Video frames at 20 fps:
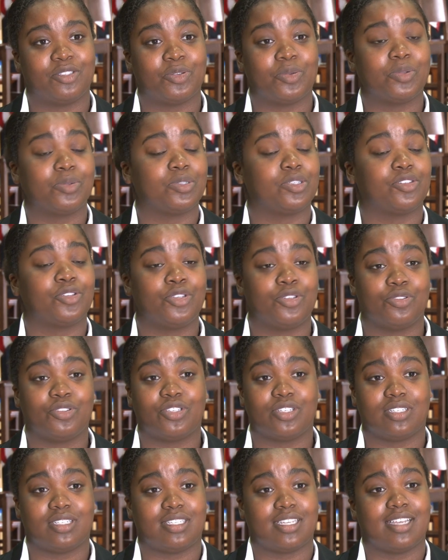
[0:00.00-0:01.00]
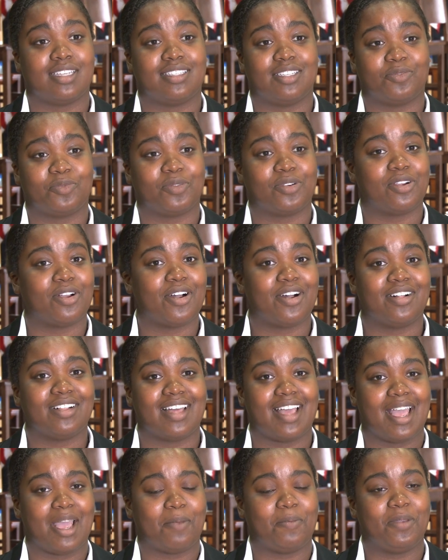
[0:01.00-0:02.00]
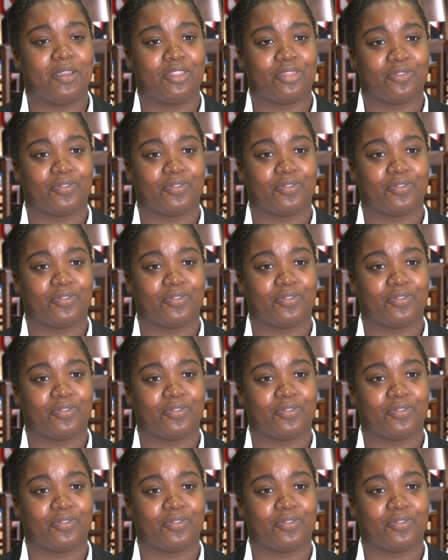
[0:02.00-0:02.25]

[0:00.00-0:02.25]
So it was a huge success and we're all happy and